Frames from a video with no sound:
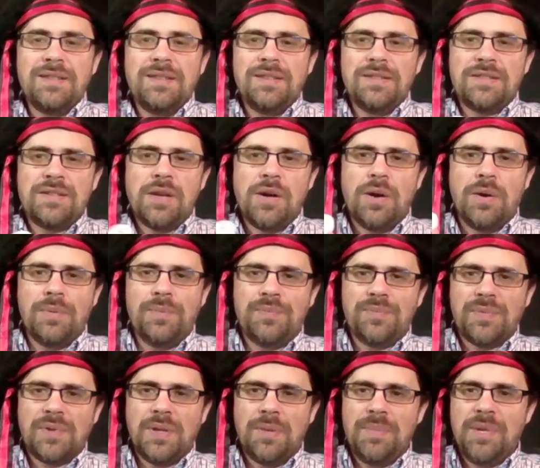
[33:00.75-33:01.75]
So
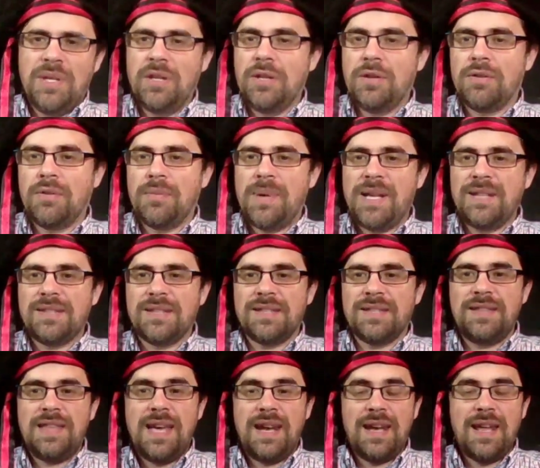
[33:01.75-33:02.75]
Amelia reminds us
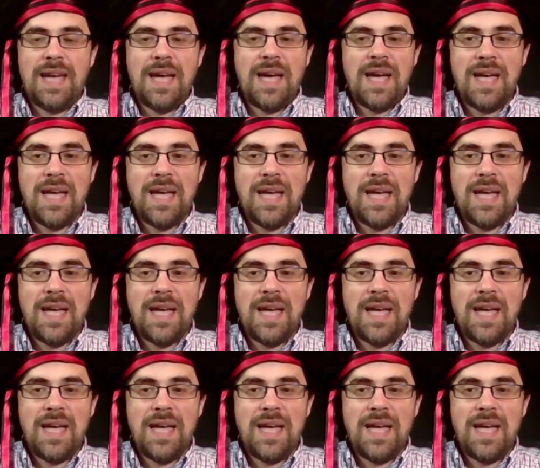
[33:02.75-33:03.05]
that